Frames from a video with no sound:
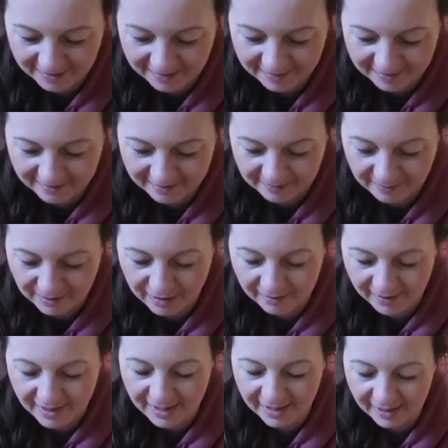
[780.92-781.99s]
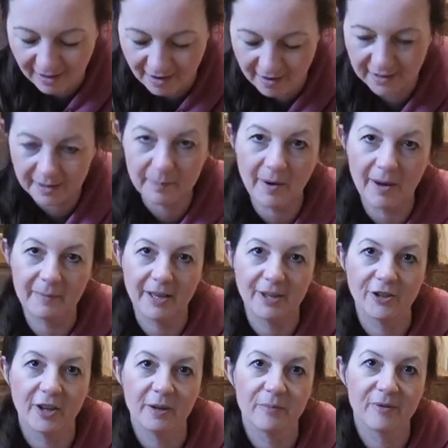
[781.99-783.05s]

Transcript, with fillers: Oh, well, you said it's hard to buy me a joke